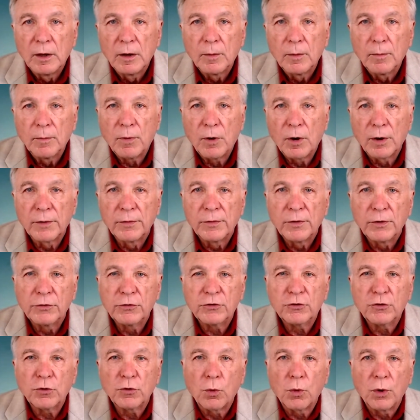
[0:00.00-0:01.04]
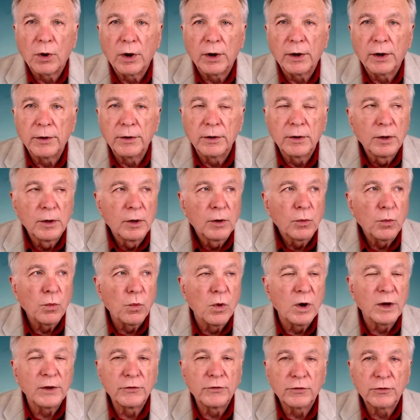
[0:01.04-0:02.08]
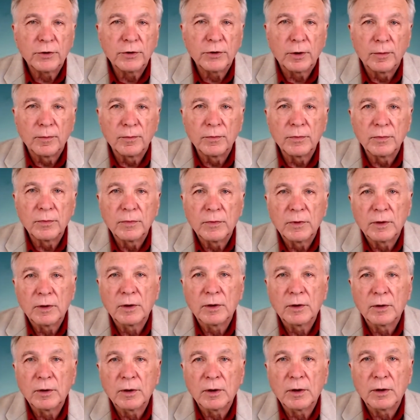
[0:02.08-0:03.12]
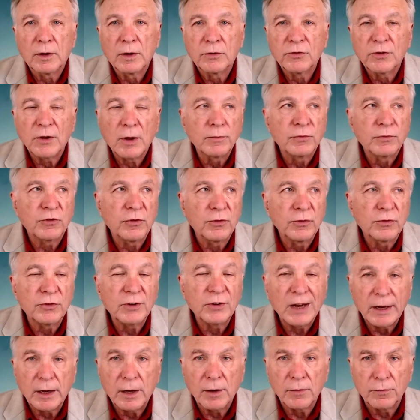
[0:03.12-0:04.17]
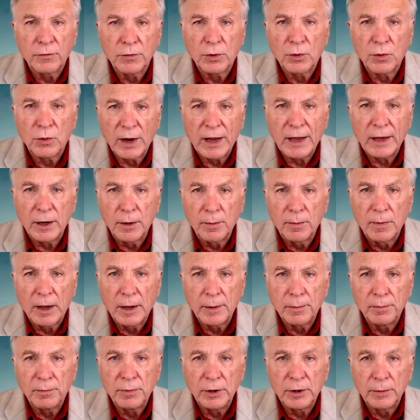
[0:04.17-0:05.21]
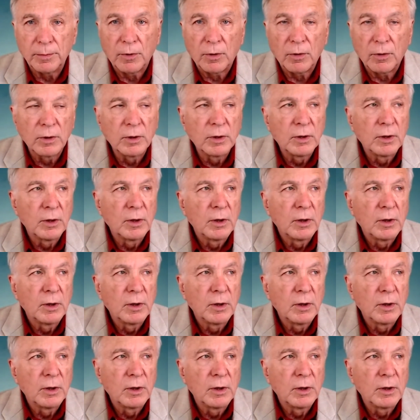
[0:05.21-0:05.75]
part of the stored wisdom, the assumptions taken for granted by people,